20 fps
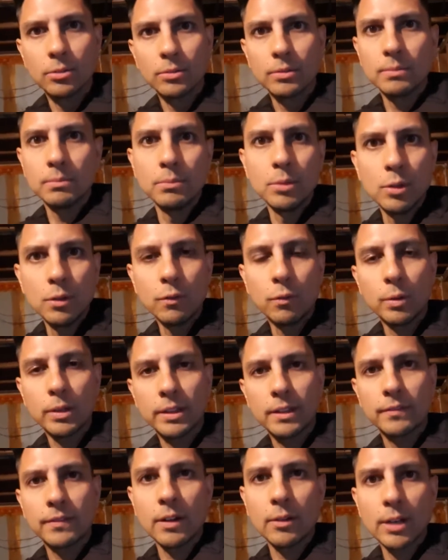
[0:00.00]
move with
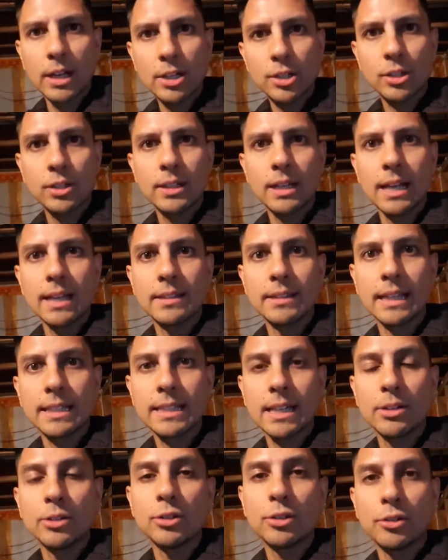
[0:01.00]
the foundation, and that's
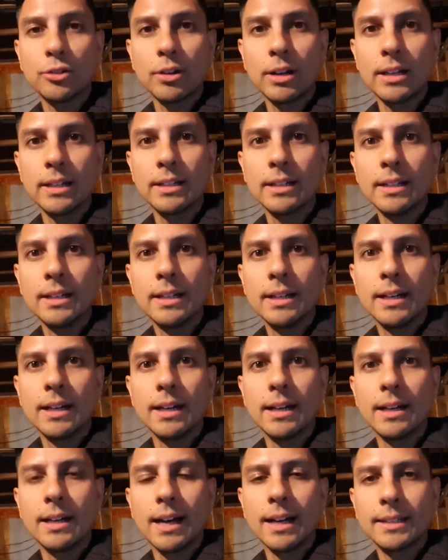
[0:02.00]
how you create
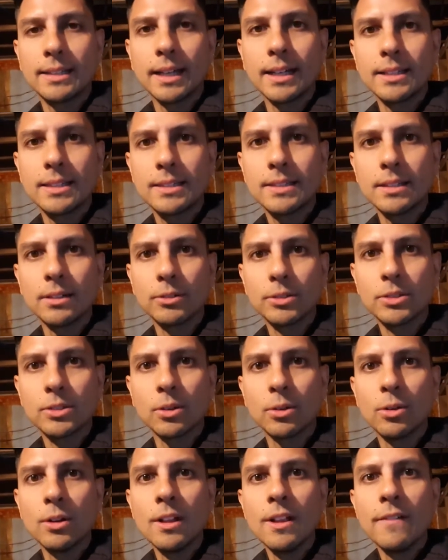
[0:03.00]
a tight seal.
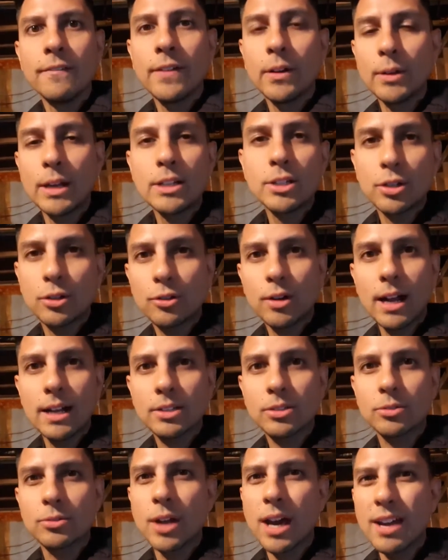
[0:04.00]
So foundation
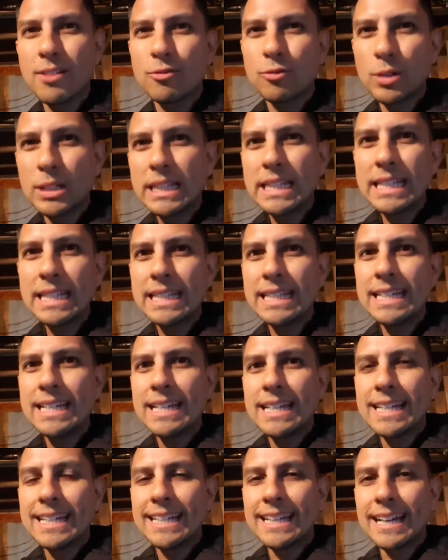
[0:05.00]
cracks are not really
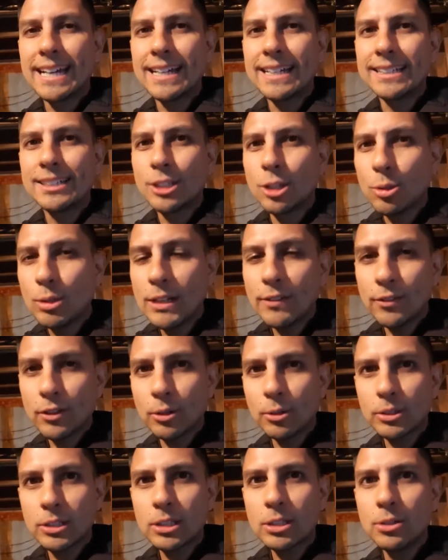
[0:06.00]
too
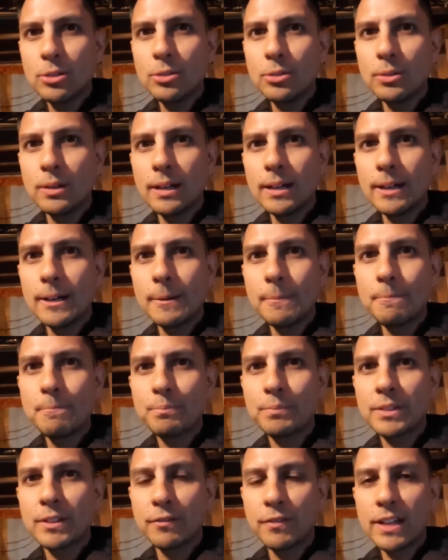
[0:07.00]
difficult
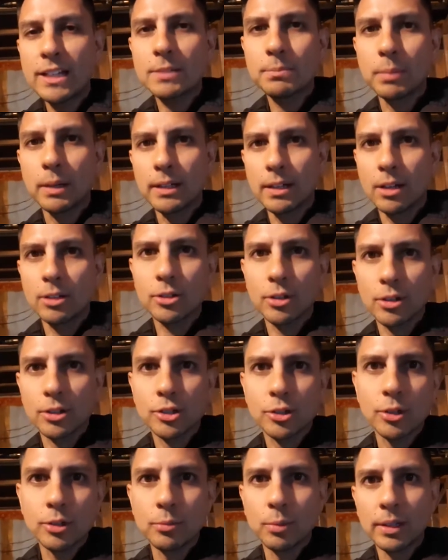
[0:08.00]
to fix, but I'll
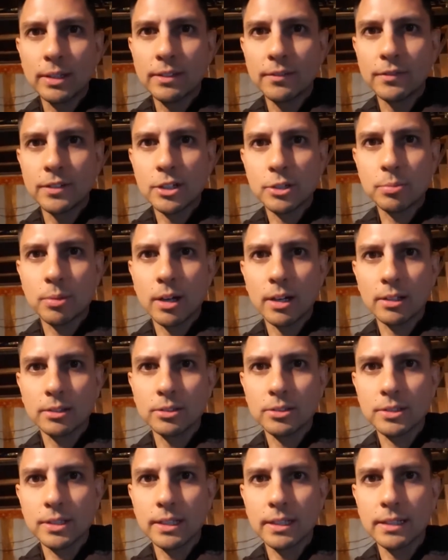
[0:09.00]
show you what the finished product
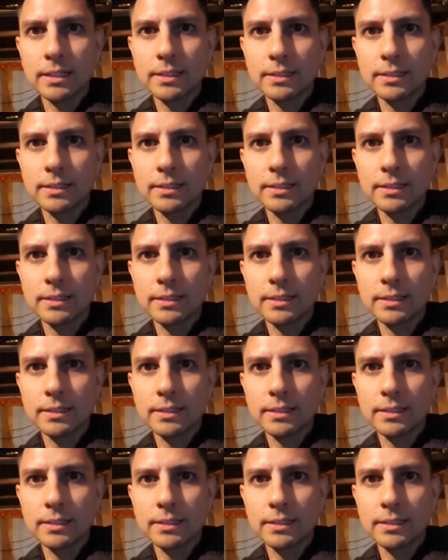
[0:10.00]
looks like.